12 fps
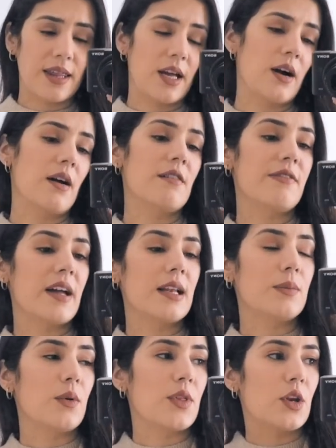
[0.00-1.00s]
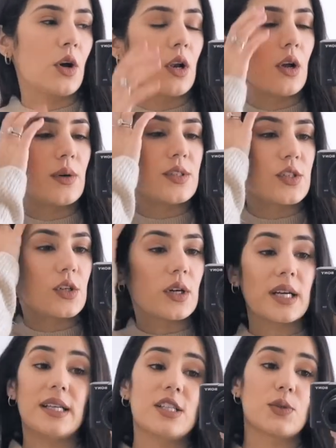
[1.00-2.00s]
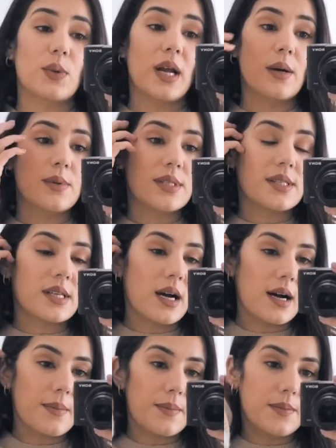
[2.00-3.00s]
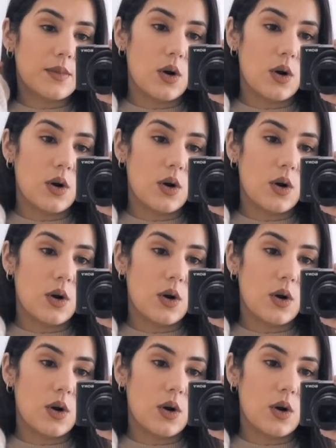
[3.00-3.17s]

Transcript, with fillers: They are available. They're not low in stock, at least when I was online.